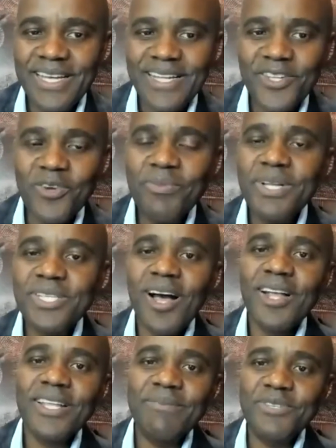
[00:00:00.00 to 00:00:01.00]
Nobody
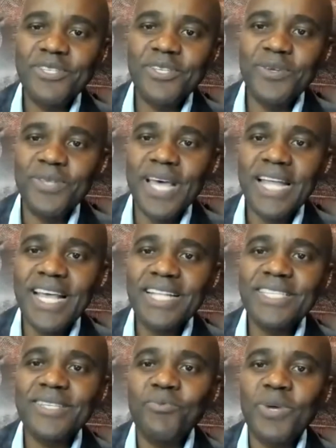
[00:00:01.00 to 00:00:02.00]
taught him
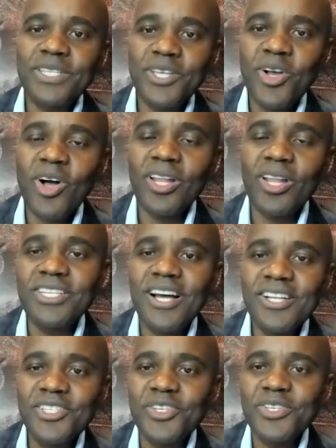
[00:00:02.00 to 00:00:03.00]
that's what you call
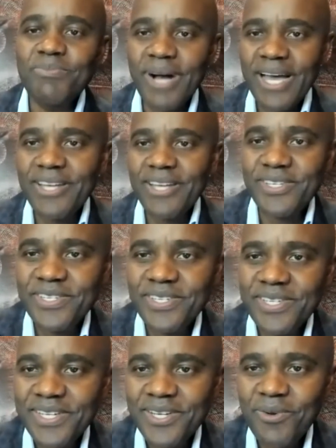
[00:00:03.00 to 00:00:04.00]
unconscious bias,
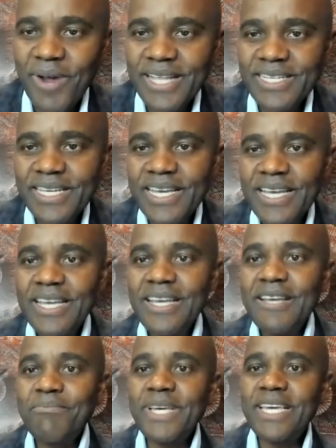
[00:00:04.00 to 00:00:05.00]
right?
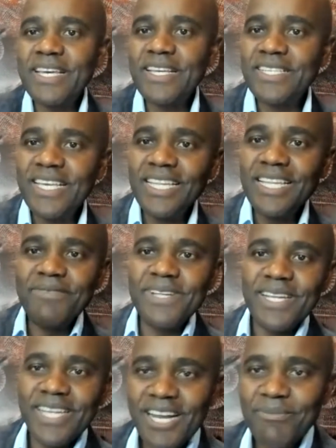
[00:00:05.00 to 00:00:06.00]
Because he lived
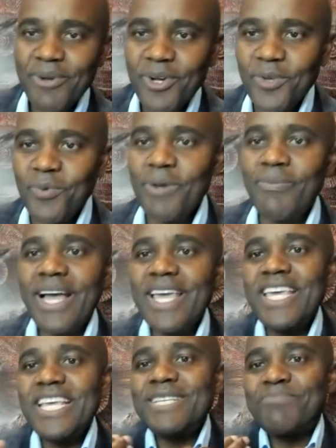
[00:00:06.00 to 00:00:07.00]
in a neighborhood whereby
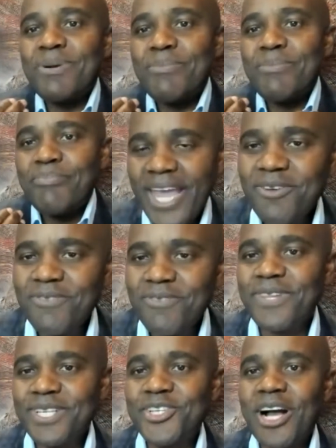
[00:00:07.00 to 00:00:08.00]
he's prepared for
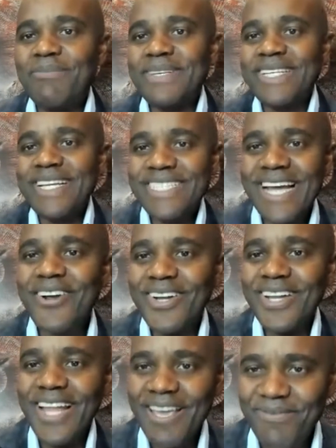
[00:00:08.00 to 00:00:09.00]
this job his entire
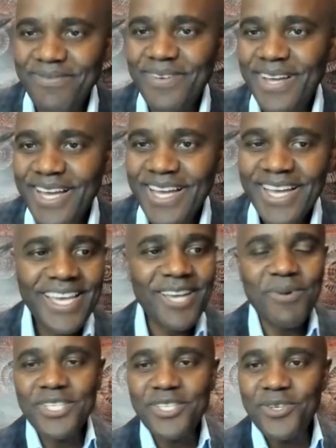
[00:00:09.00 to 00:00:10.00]
life. He
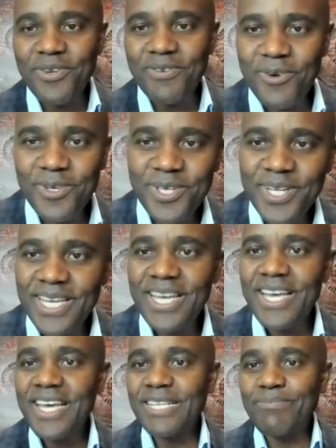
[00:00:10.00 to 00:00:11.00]
went to
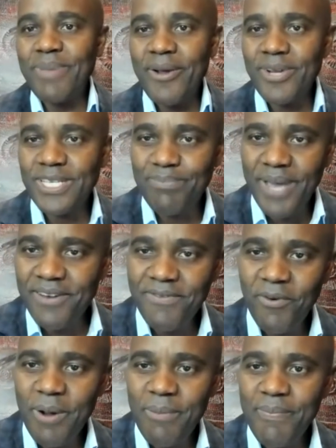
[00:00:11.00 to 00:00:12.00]
university, his parents paid
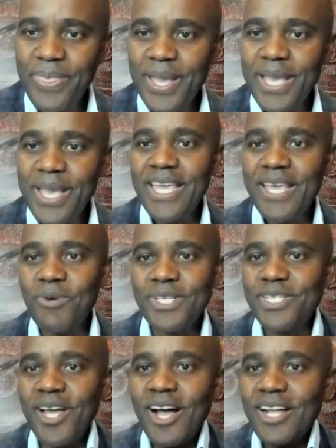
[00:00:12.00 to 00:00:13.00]
for him. He
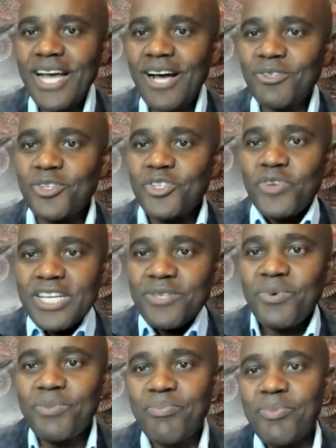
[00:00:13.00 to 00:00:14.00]
was taught how to
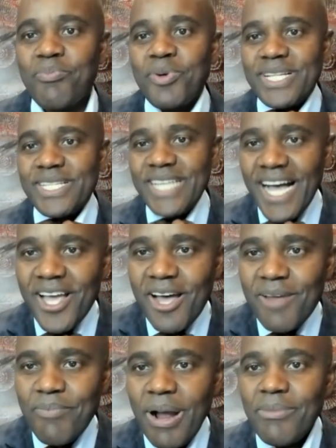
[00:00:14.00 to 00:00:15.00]
dress, put a tie
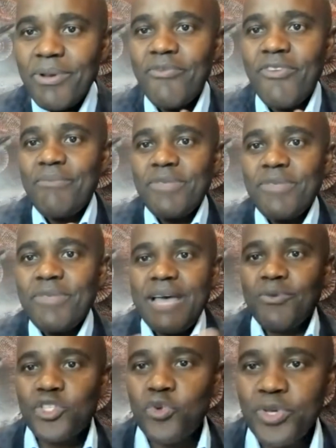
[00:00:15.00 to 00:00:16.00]
on, probably from the time he was 2